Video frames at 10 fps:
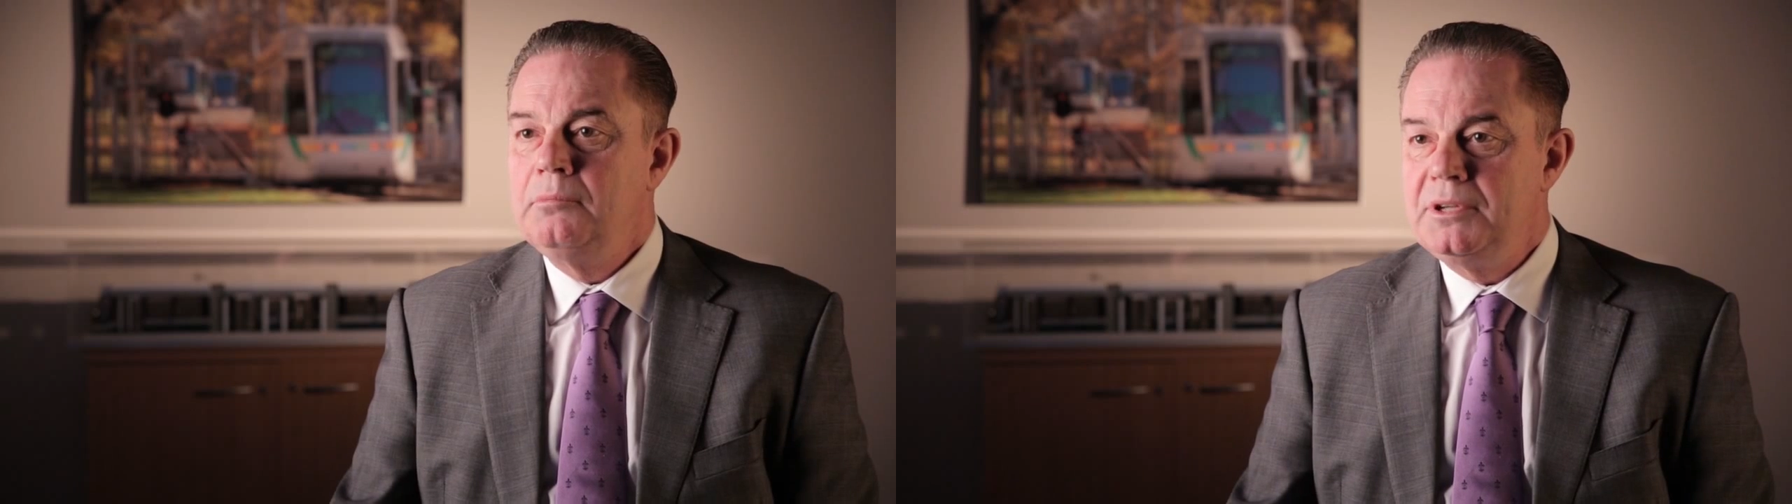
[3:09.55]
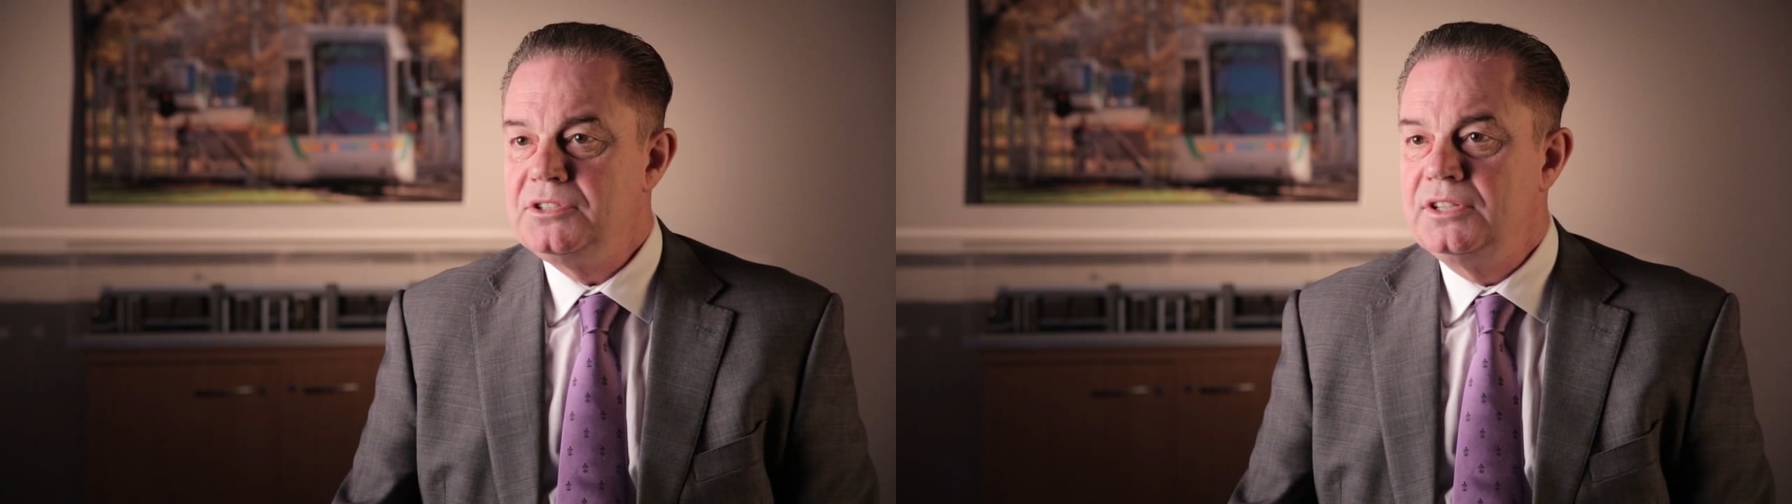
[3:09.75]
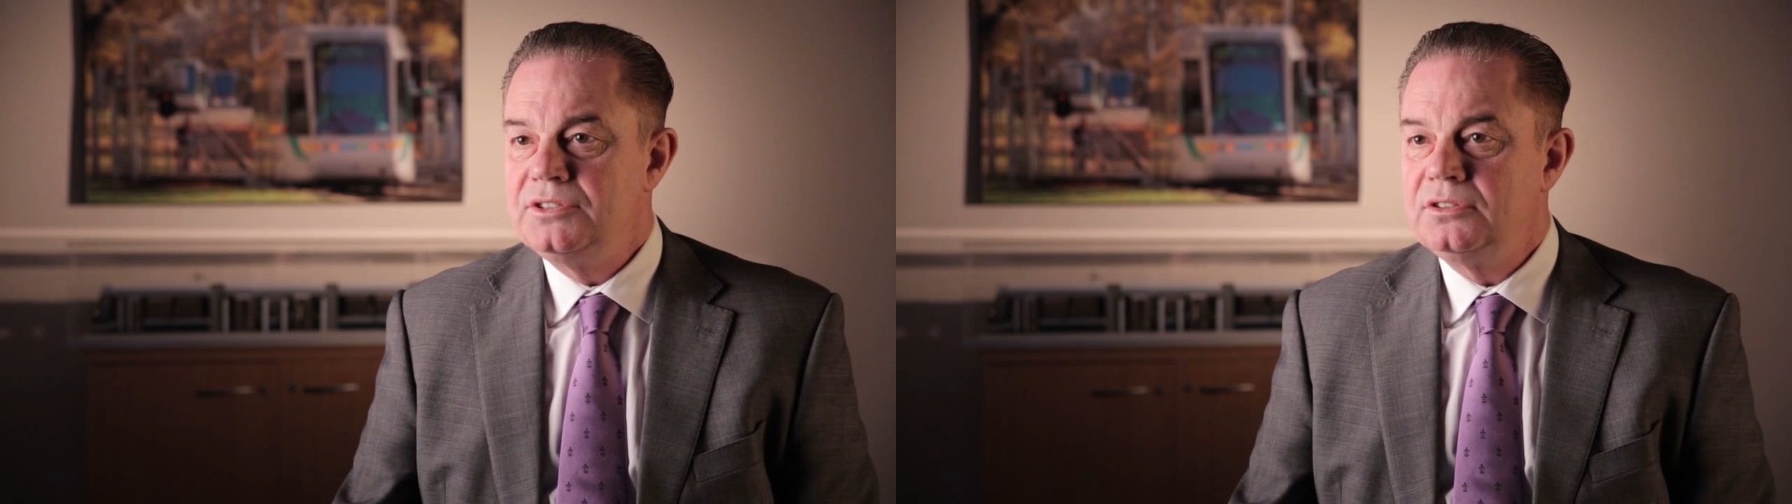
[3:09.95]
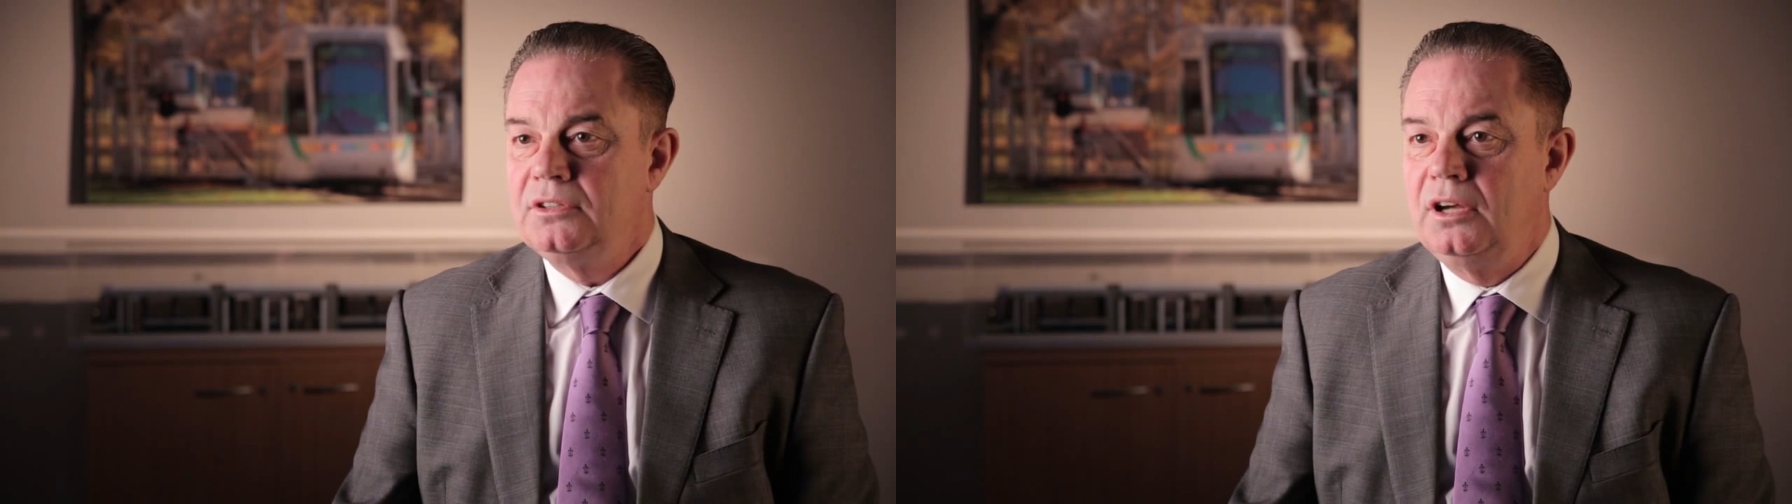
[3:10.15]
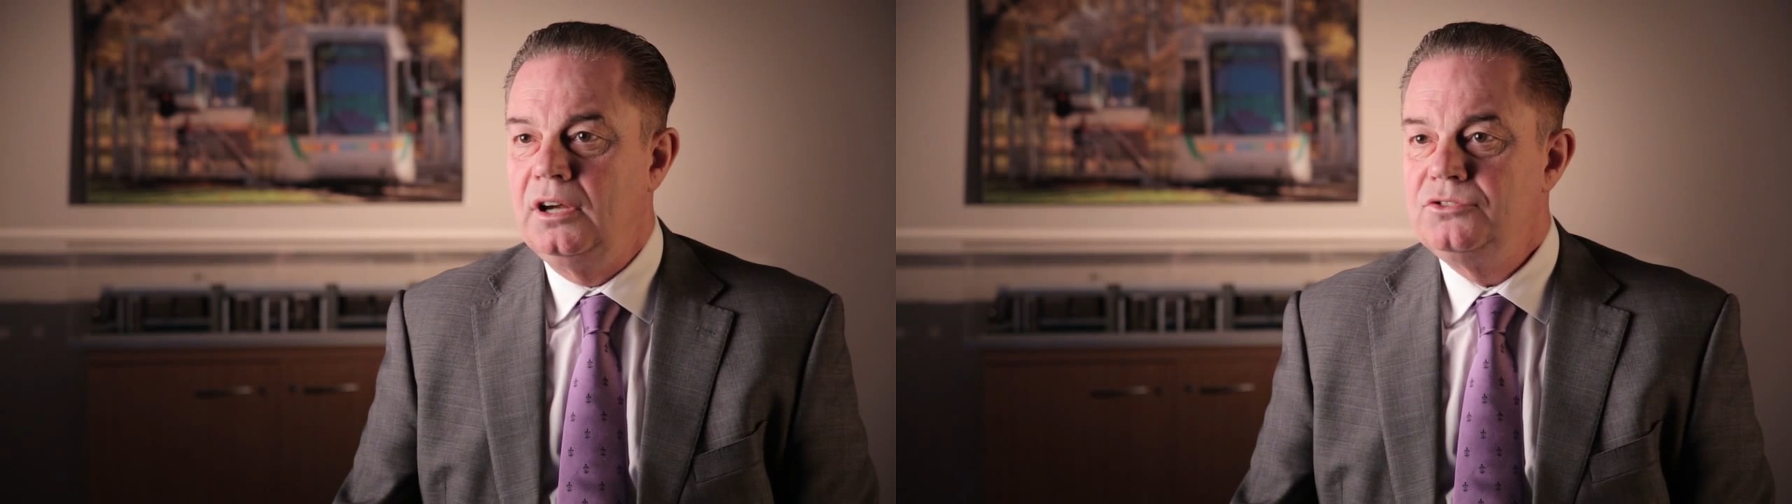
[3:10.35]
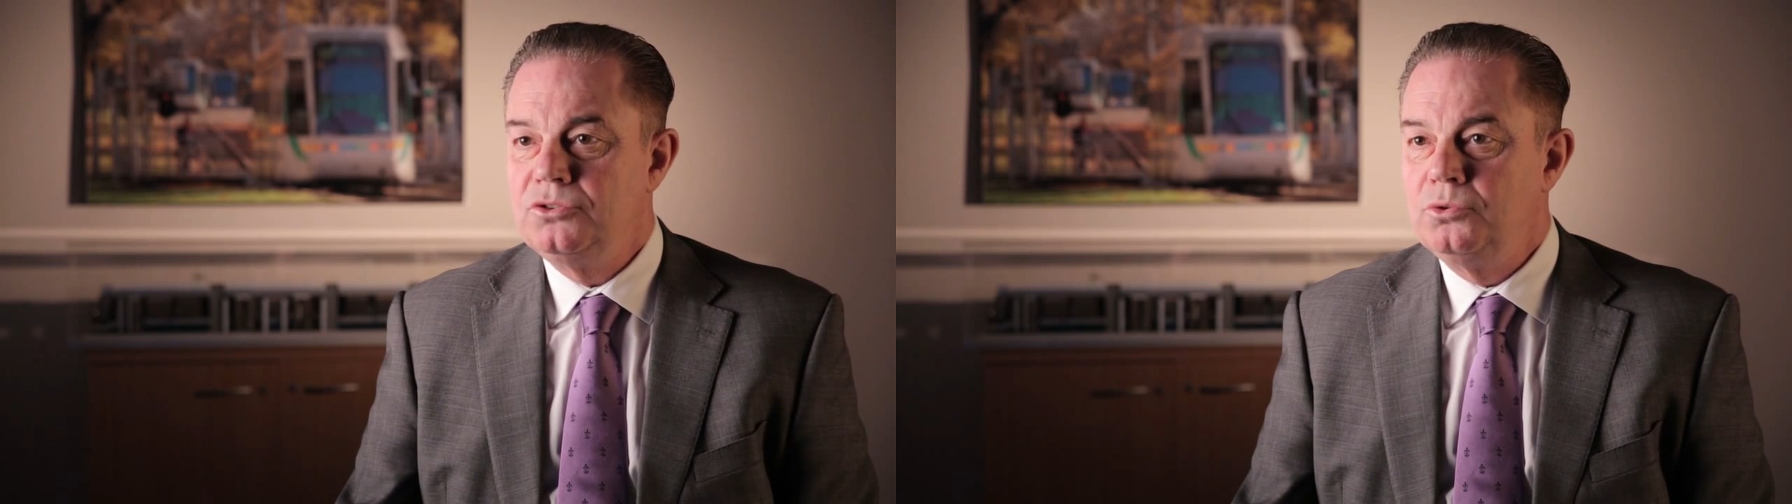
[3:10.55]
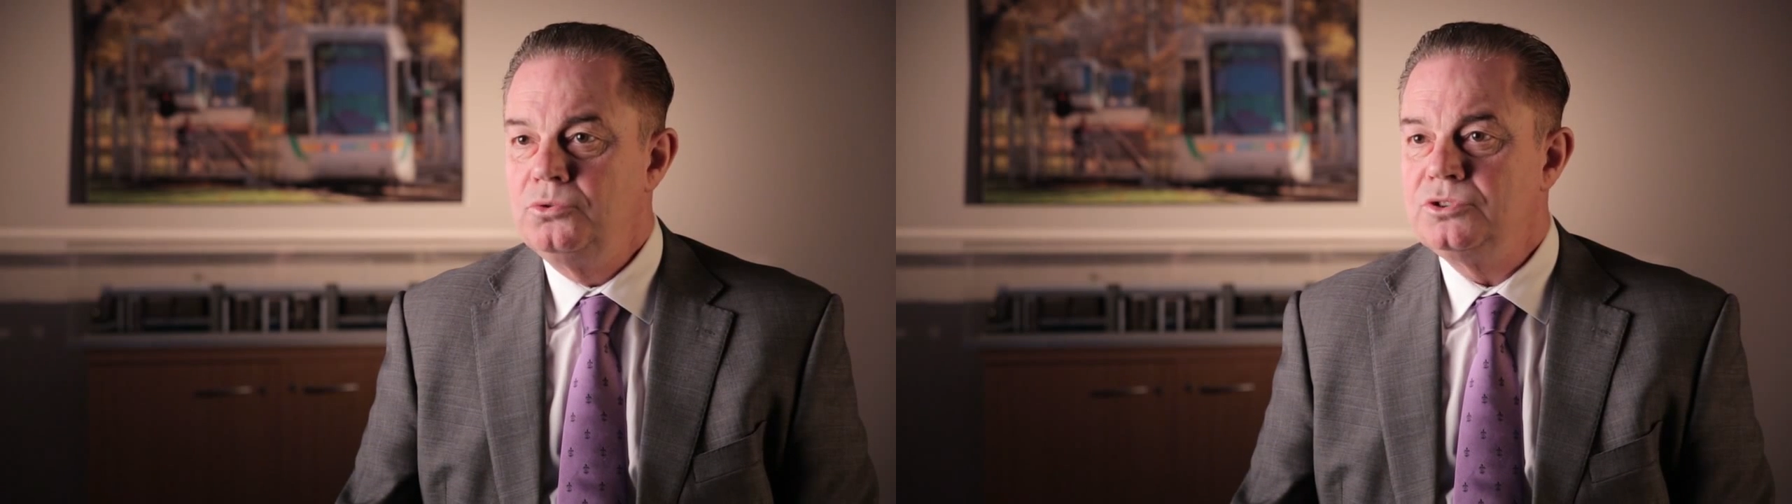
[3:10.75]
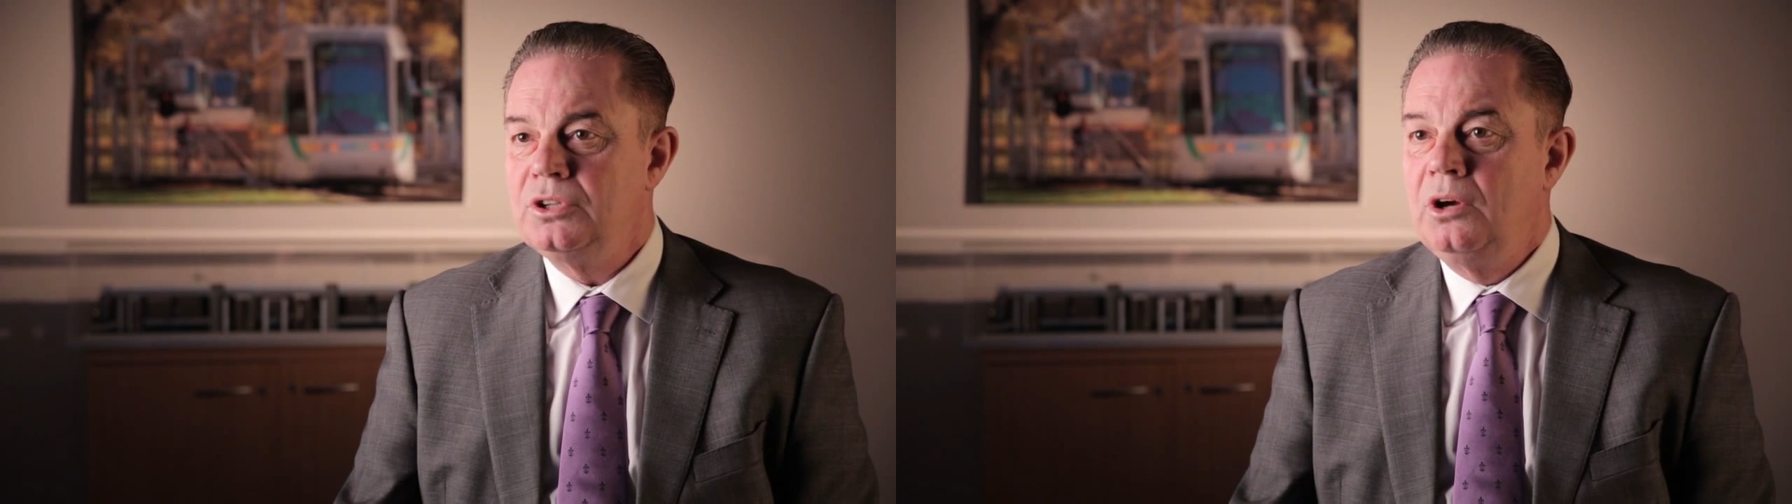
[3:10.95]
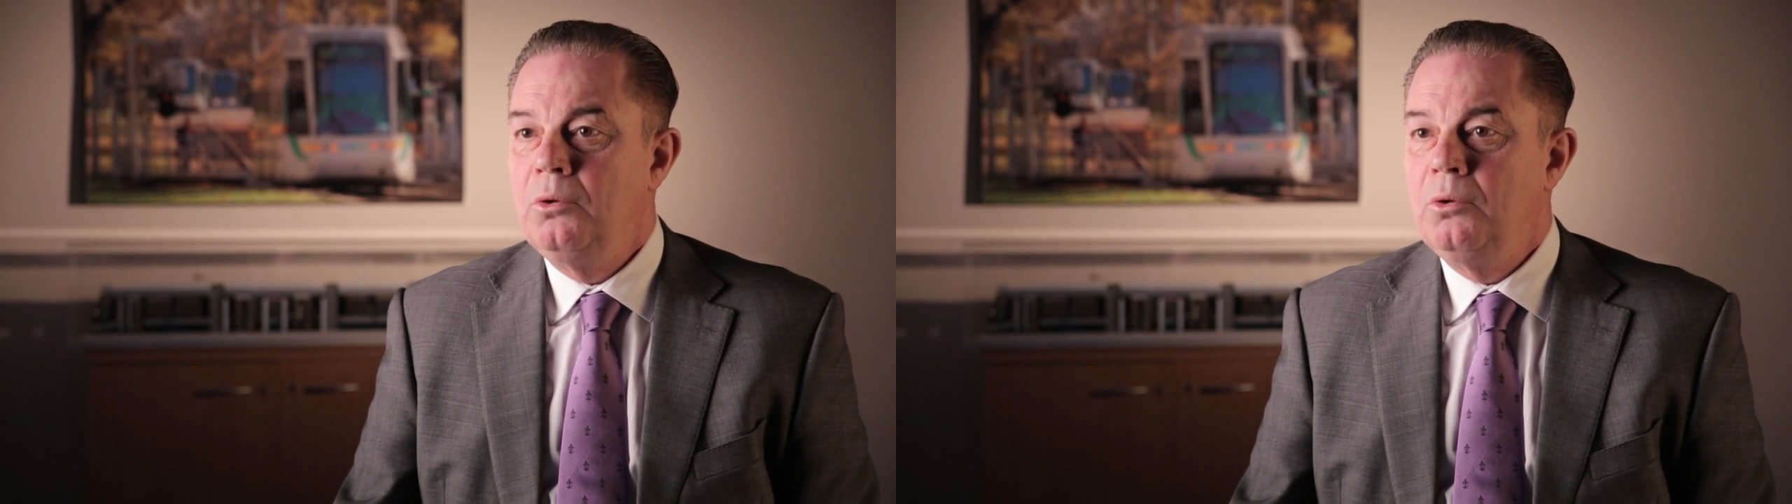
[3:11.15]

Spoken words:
business tools.